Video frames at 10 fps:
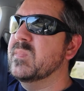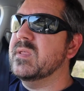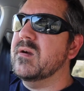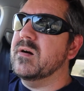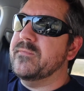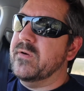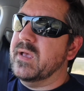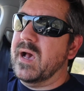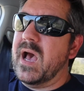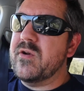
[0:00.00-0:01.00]
but they're
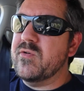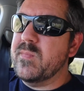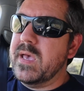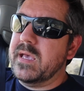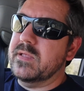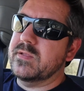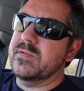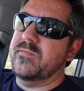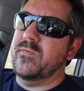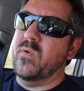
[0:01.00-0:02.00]
offering 100
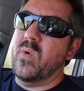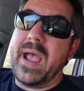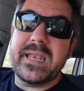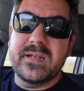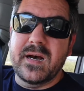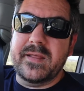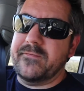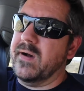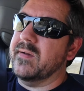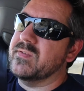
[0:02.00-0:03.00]
megs for
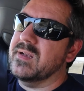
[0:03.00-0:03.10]
$8.95.